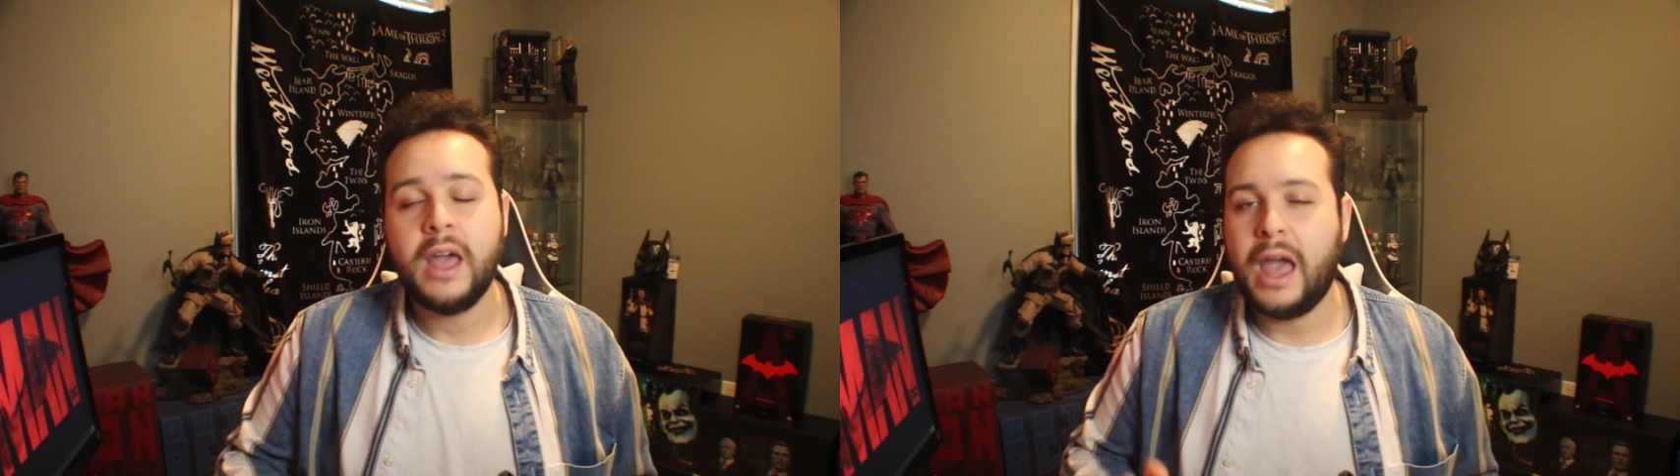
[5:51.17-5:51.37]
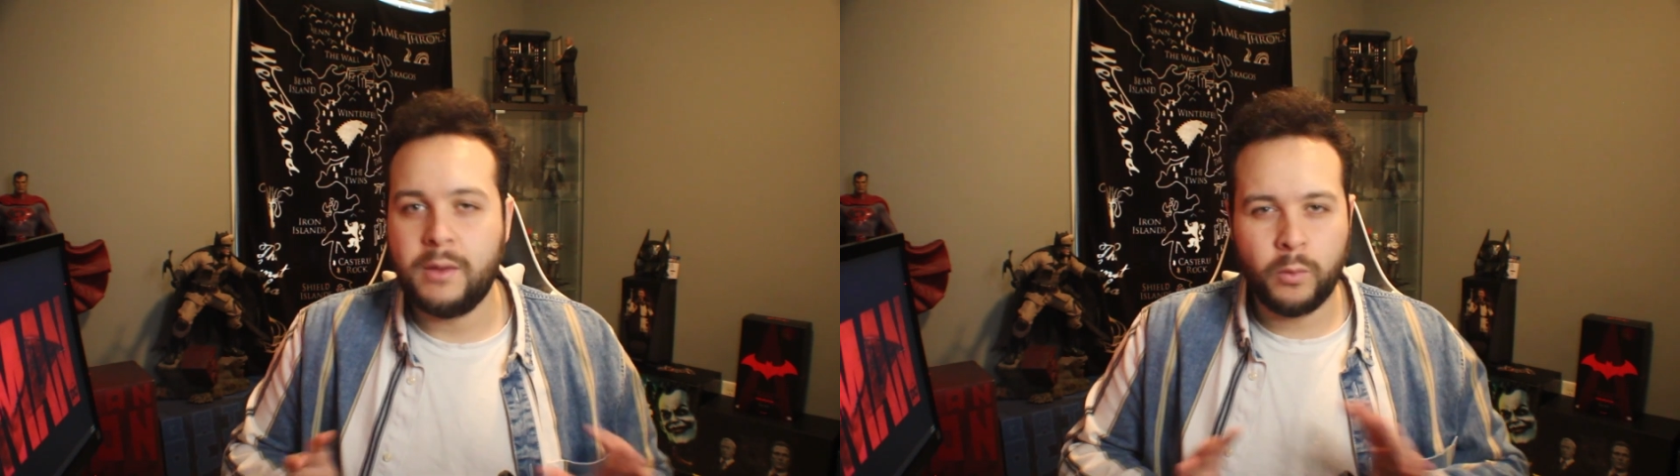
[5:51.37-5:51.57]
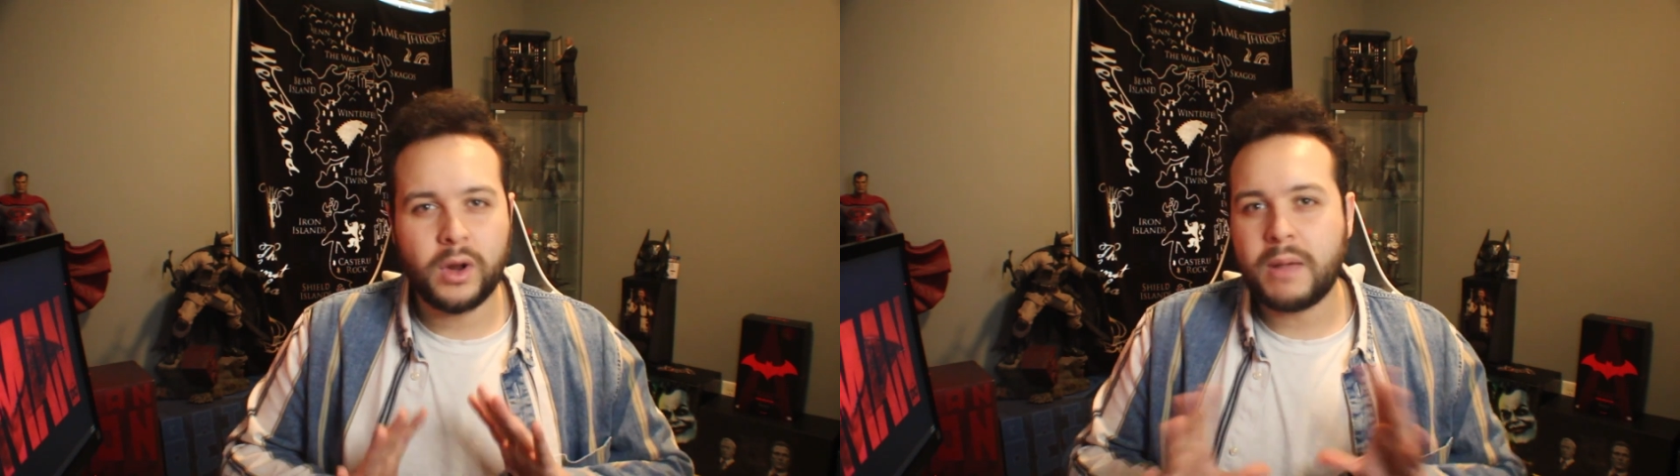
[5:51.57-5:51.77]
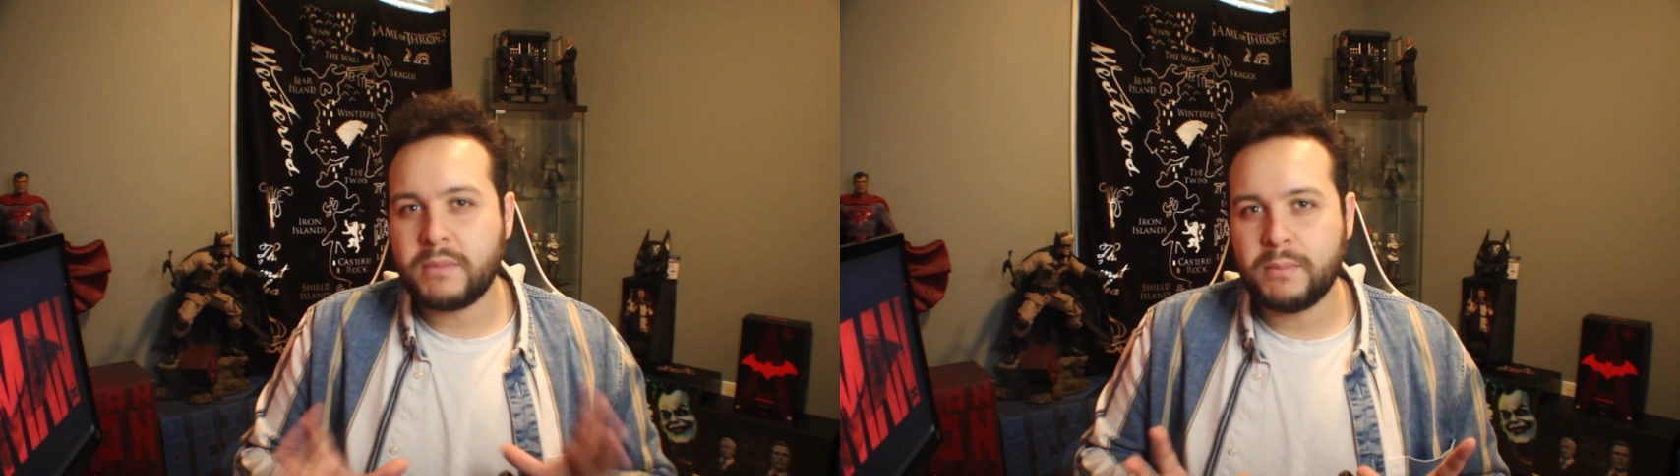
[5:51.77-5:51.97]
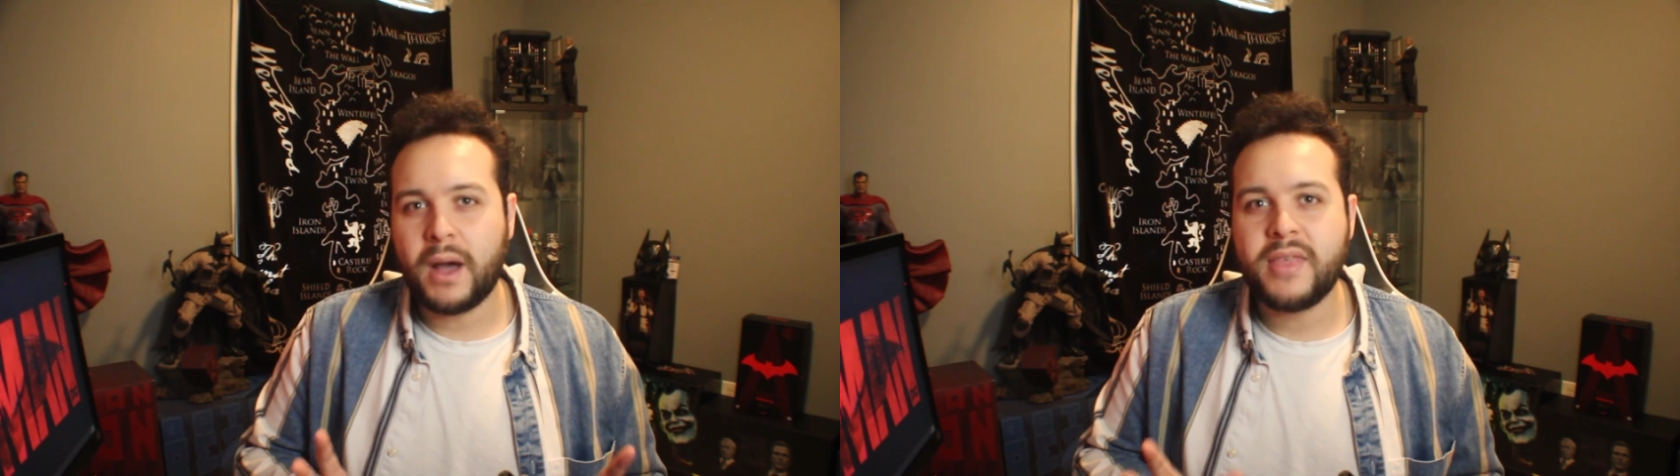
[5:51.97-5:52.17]
and what I
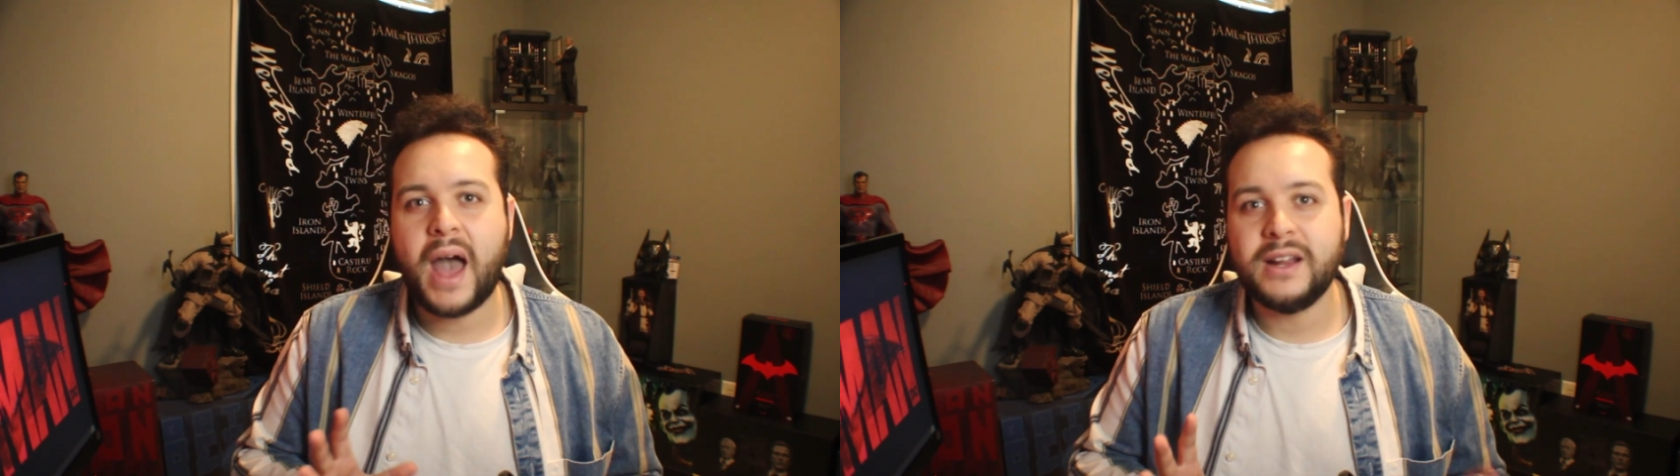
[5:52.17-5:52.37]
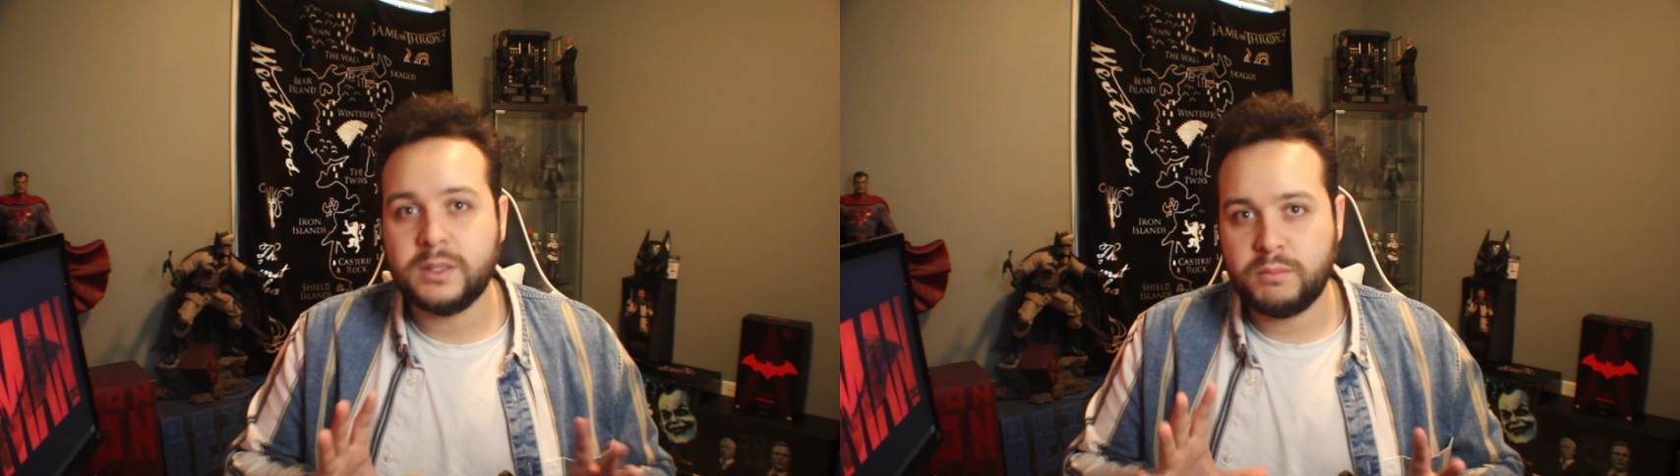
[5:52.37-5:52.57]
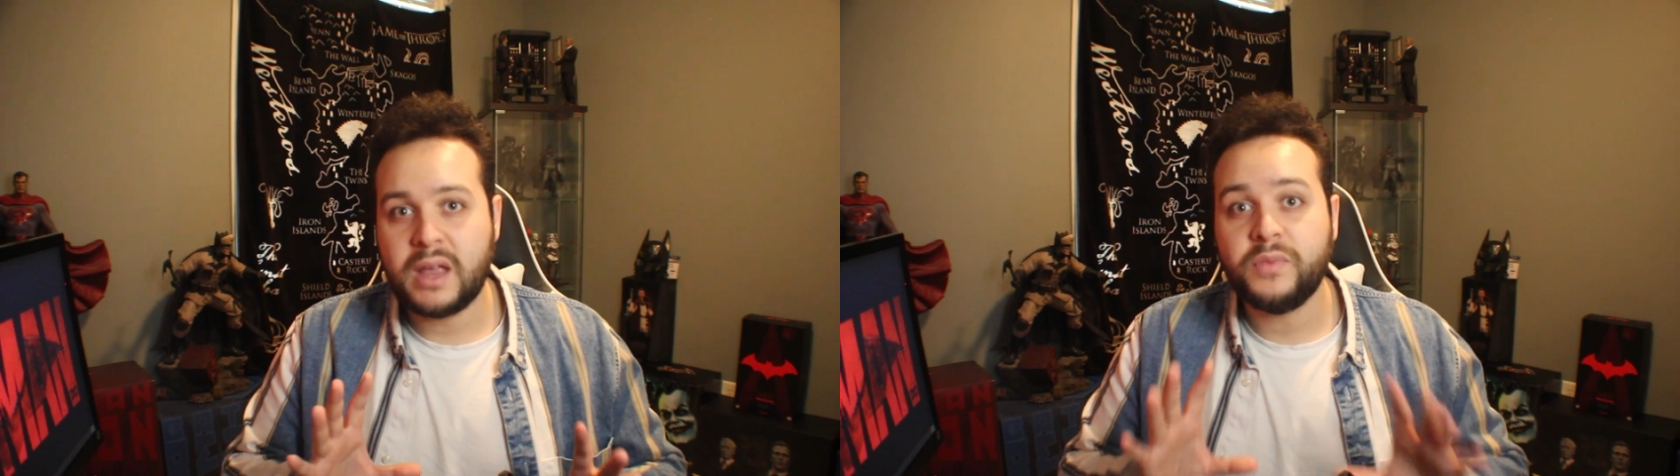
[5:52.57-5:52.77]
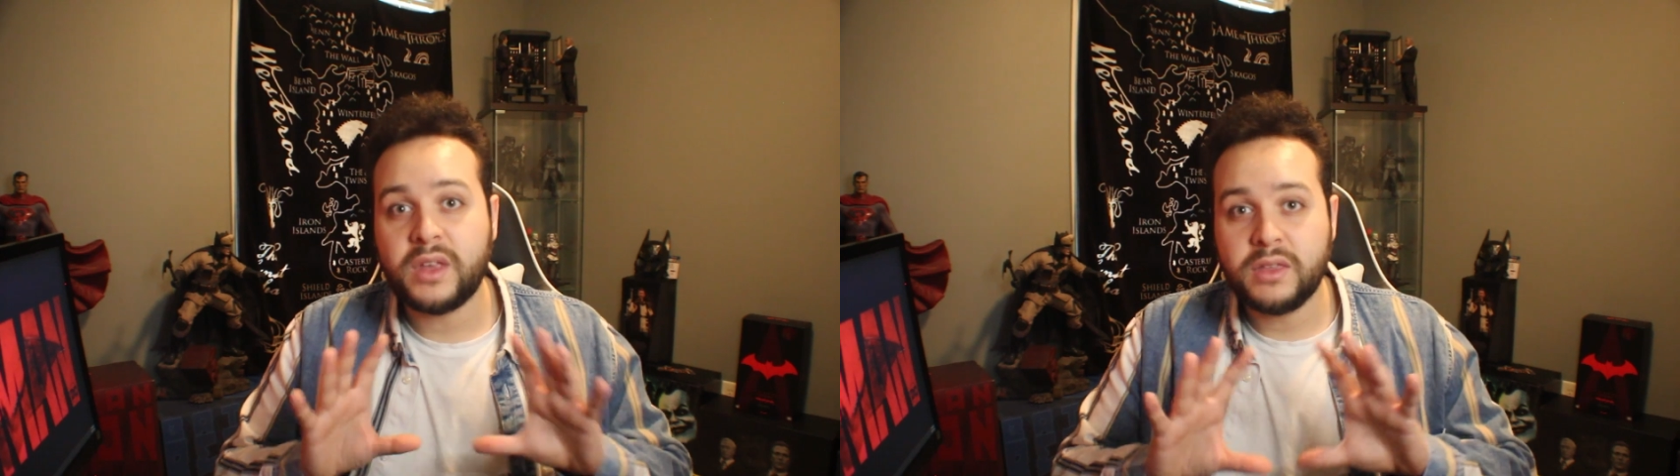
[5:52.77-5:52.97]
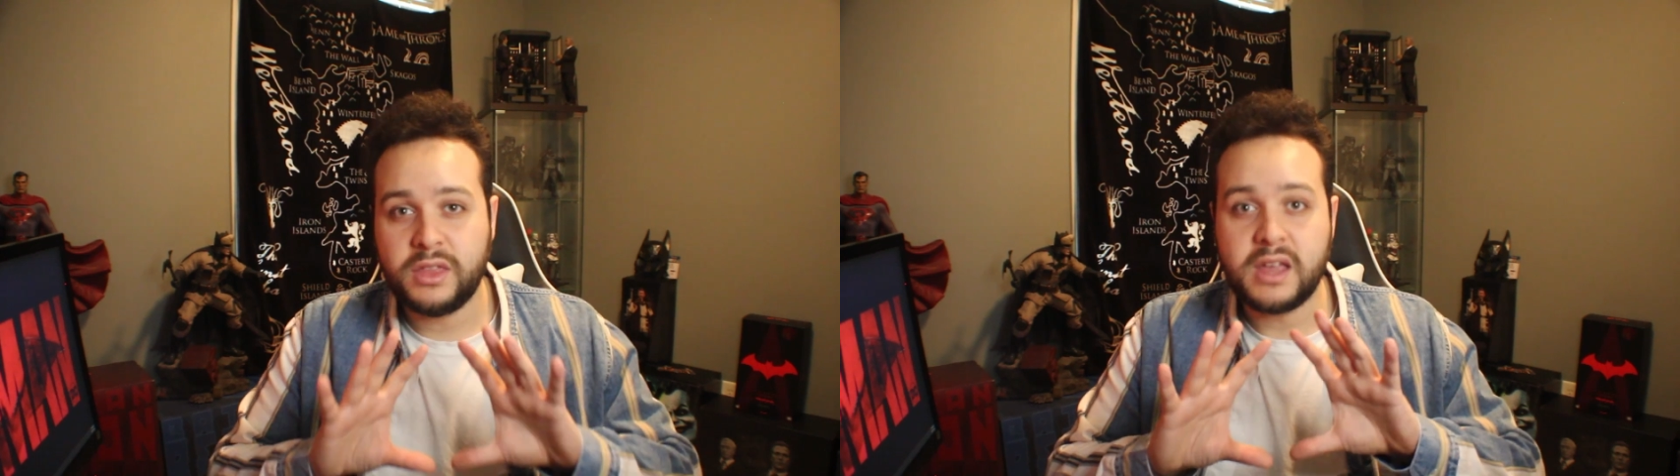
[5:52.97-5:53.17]
mean by that is mainly
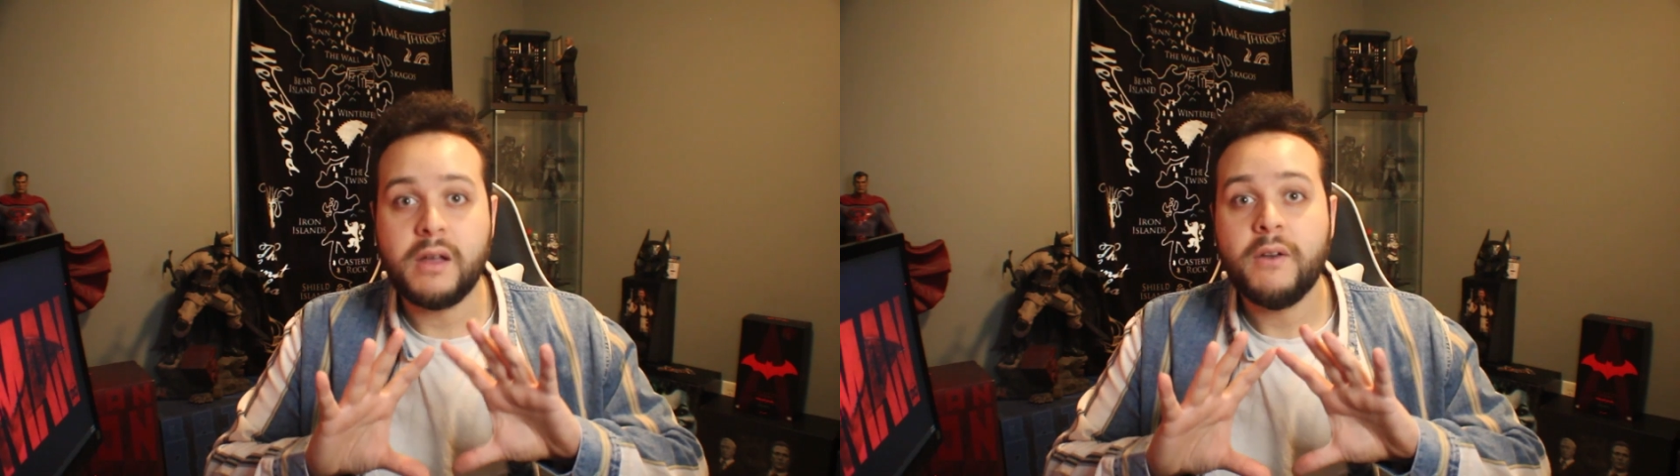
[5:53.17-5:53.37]
the